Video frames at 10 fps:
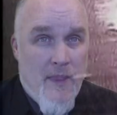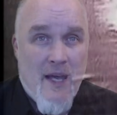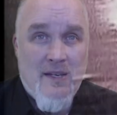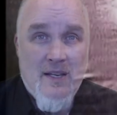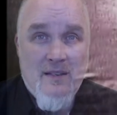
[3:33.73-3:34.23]

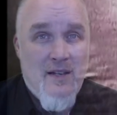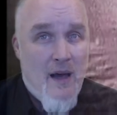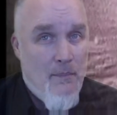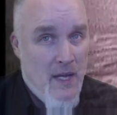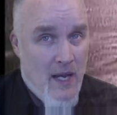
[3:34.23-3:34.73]
that does
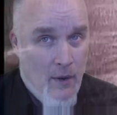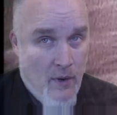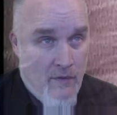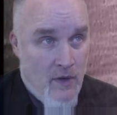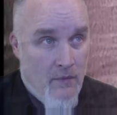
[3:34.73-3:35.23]
not mean,
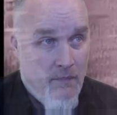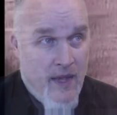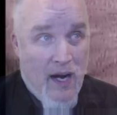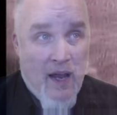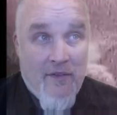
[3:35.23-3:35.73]
however,
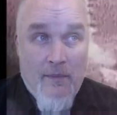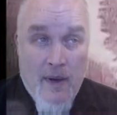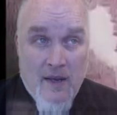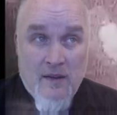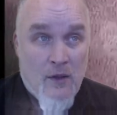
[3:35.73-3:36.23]
that I have
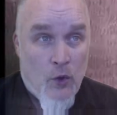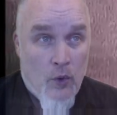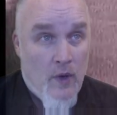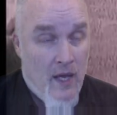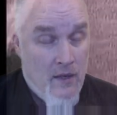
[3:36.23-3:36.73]
abandoned the
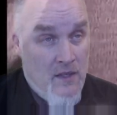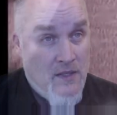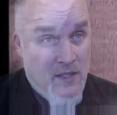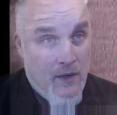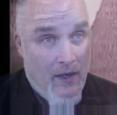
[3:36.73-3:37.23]
Laurel Canyon
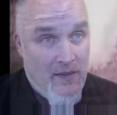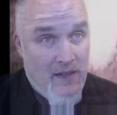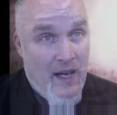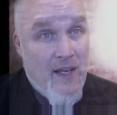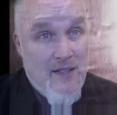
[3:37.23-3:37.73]
series.
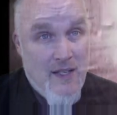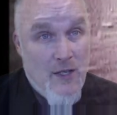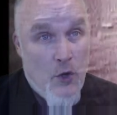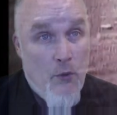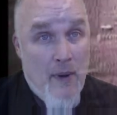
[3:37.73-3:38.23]
I intend
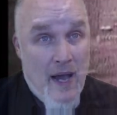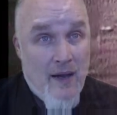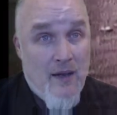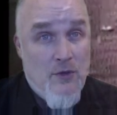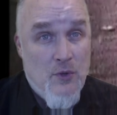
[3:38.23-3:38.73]
to go
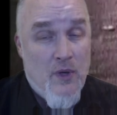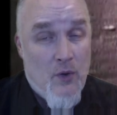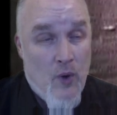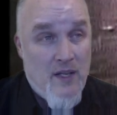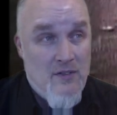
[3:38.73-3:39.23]
back to it
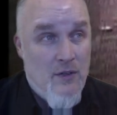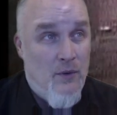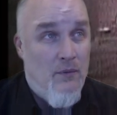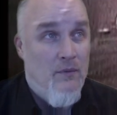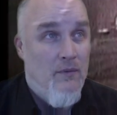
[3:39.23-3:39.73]
quite soon.